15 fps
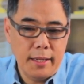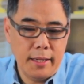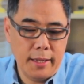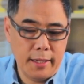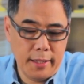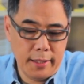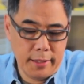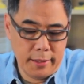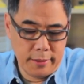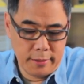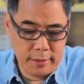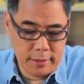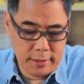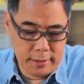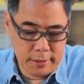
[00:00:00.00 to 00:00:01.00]

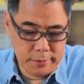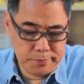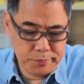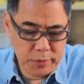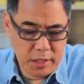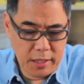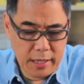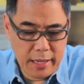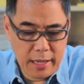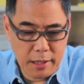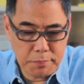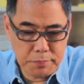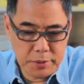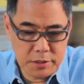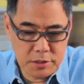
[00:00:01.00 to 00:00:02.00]
And uh, it
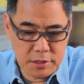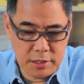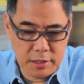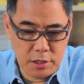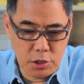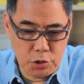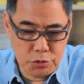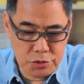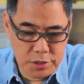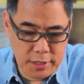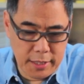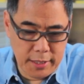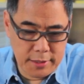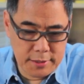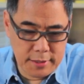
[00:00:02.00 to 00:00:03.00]
happens in those
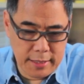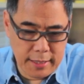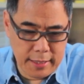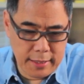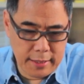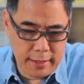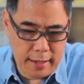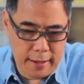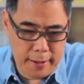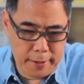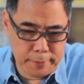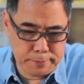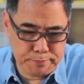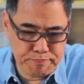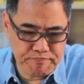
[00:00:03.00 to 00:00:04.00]
days that
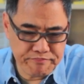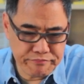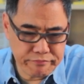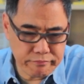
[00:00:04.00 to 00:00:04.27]
um,